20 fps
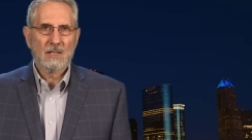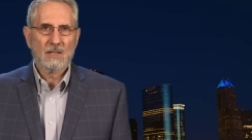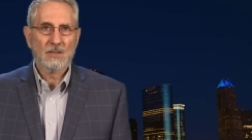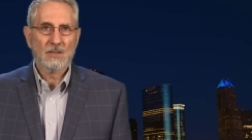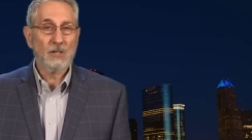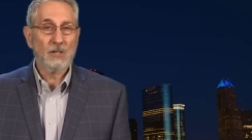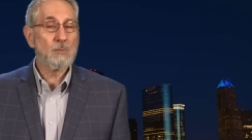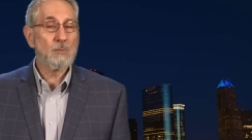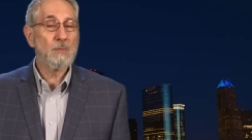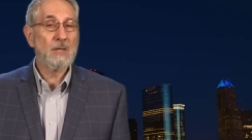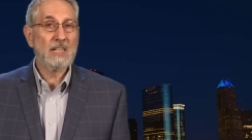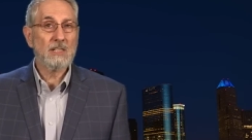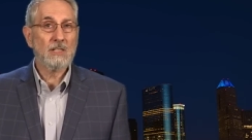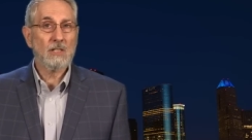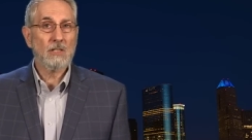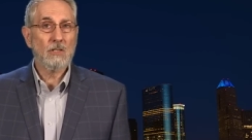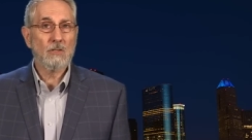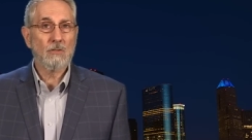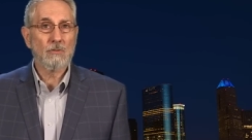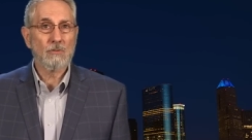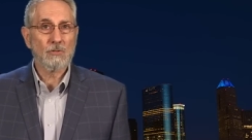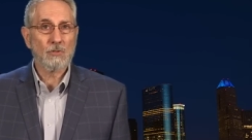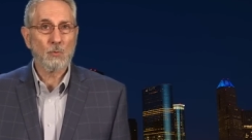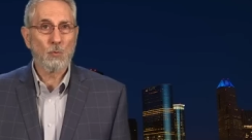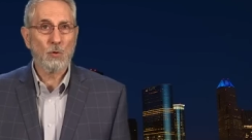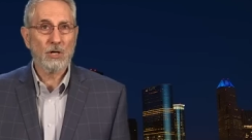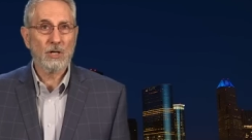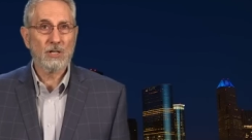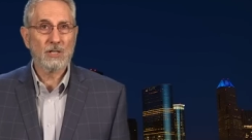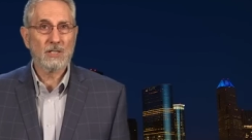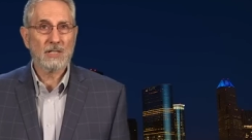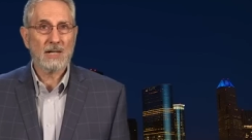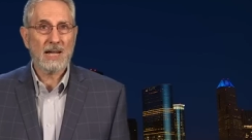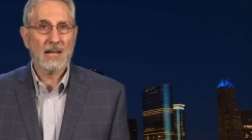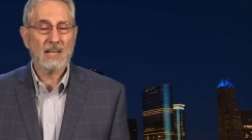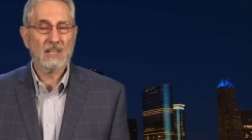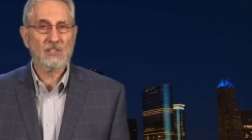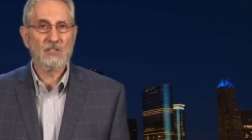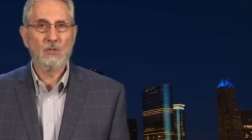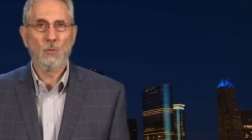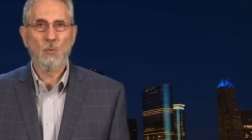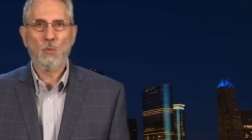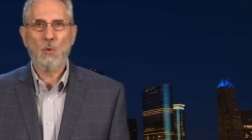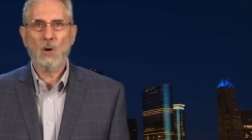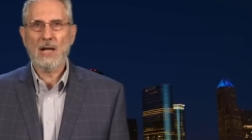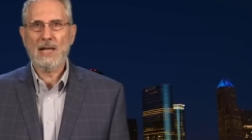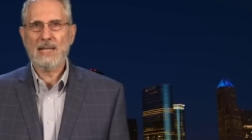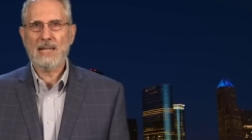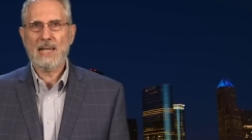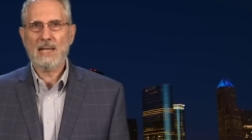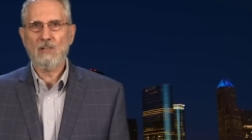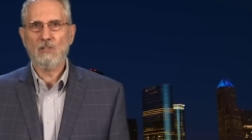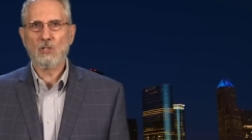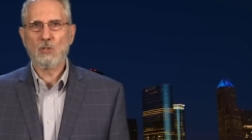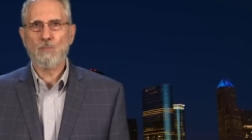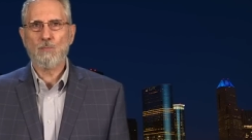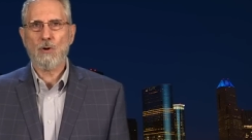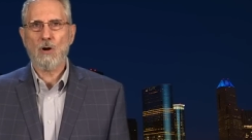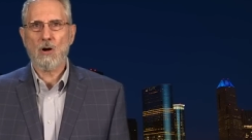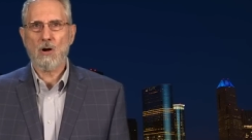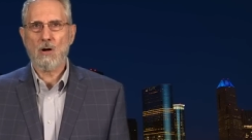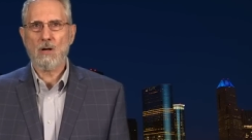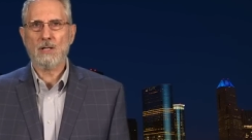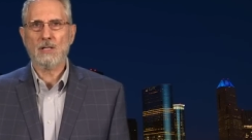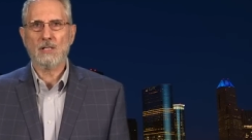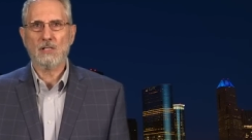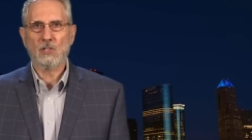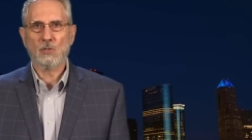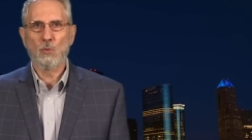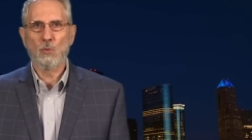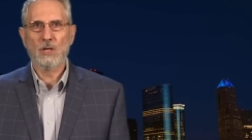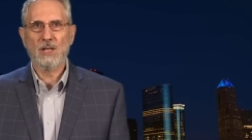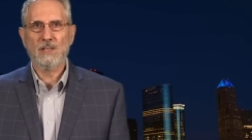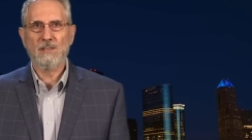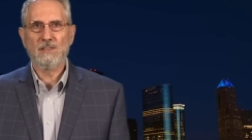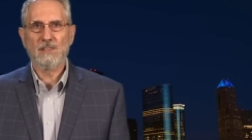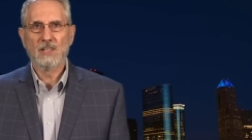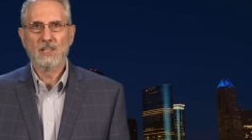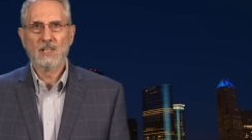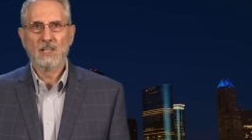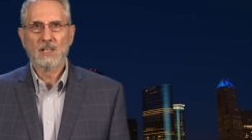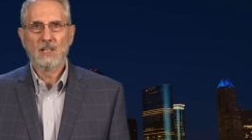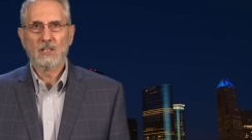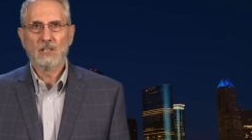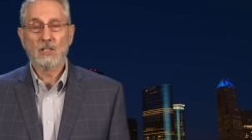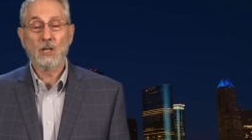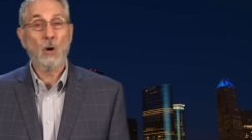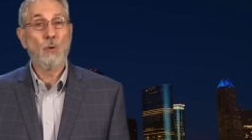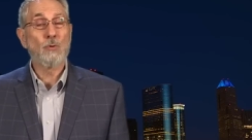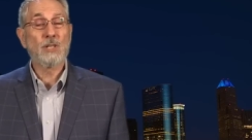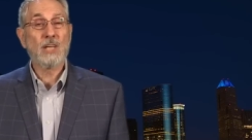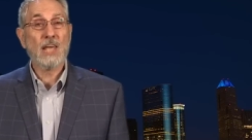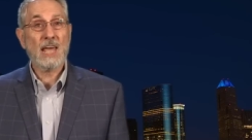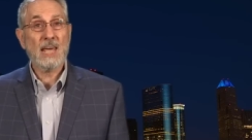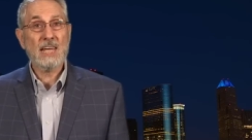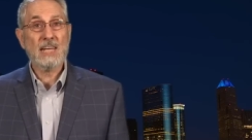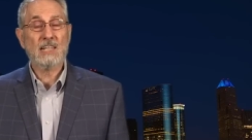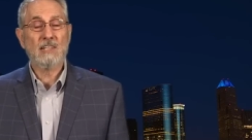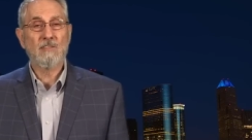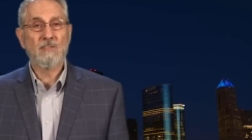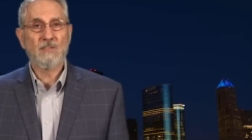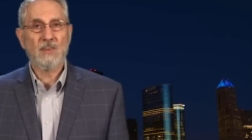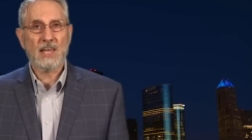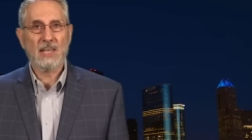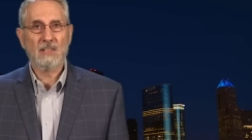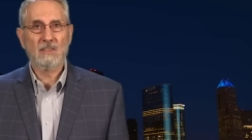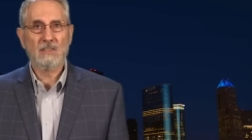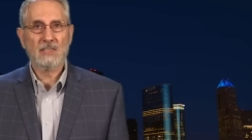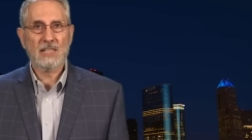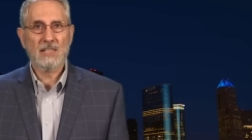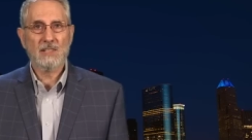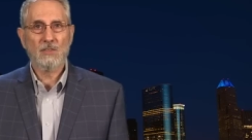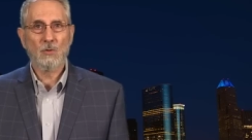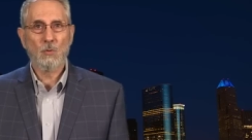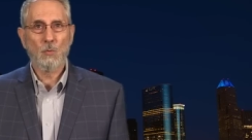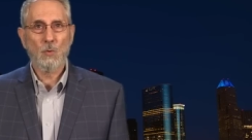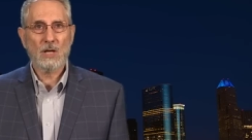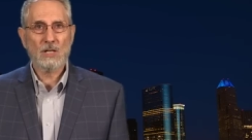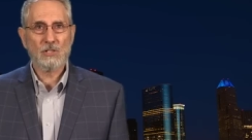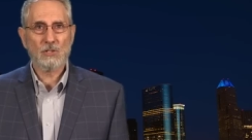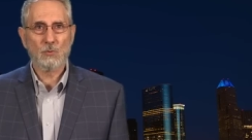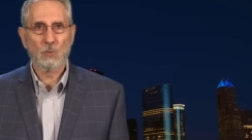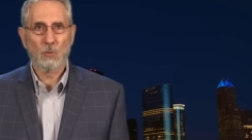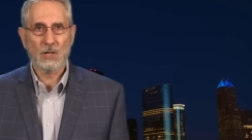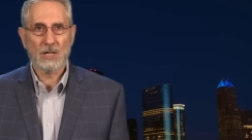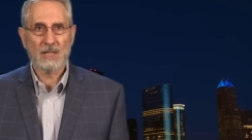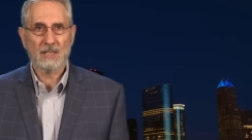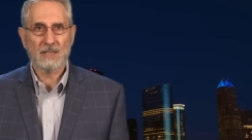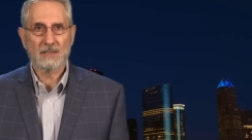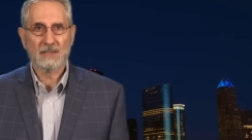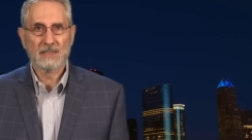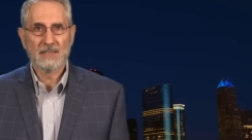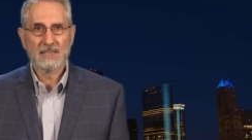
there's been news where, as the White House parties with cocaine found in the West Wing,